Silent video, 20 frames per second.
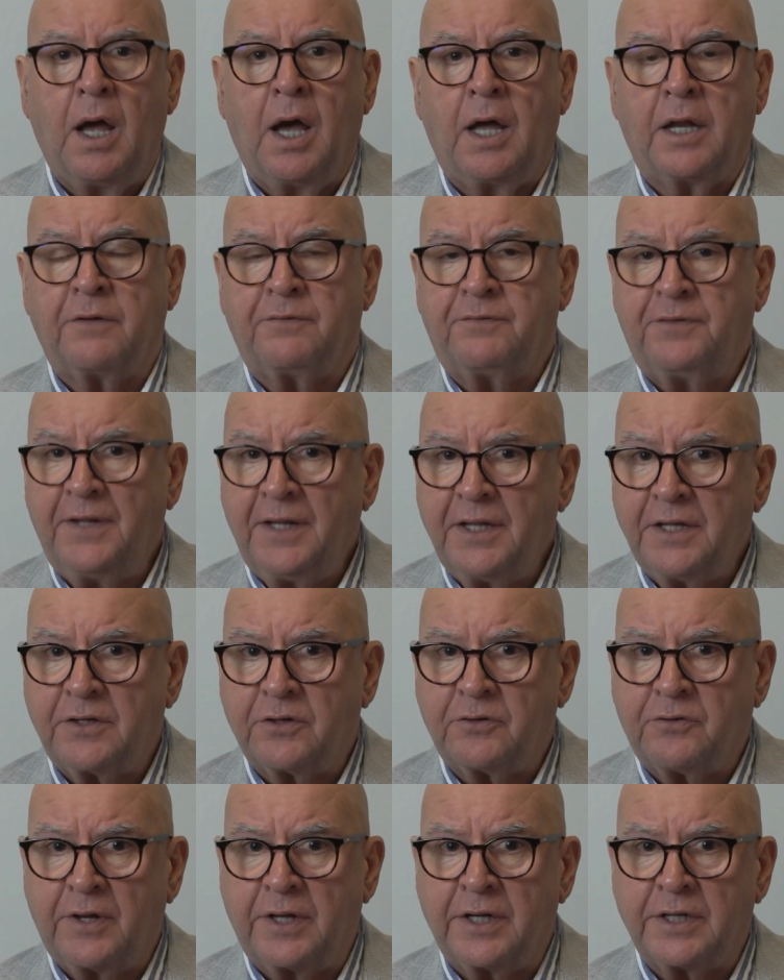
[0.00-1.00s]
an affiliate
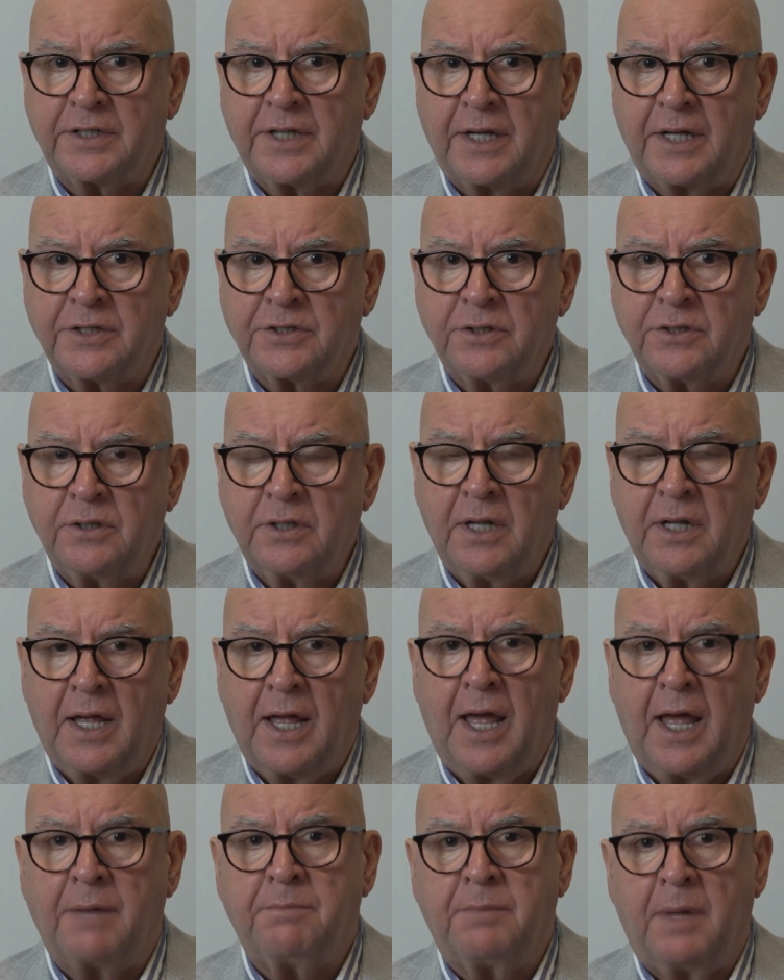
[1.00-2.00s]
accreditation,
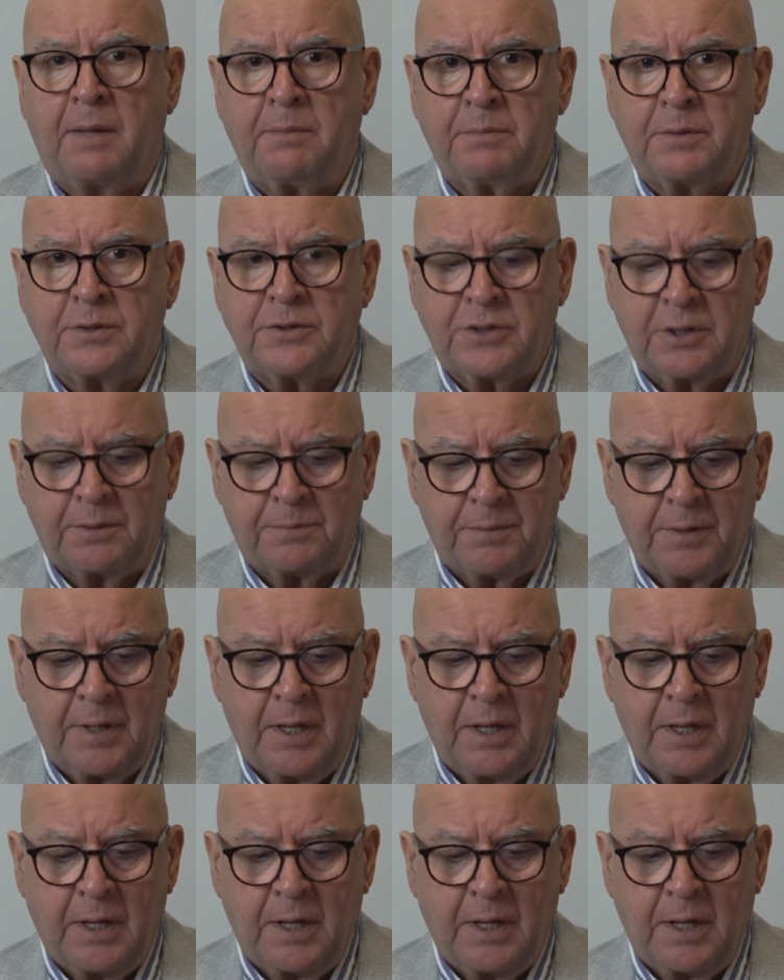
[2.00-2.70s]
and membership.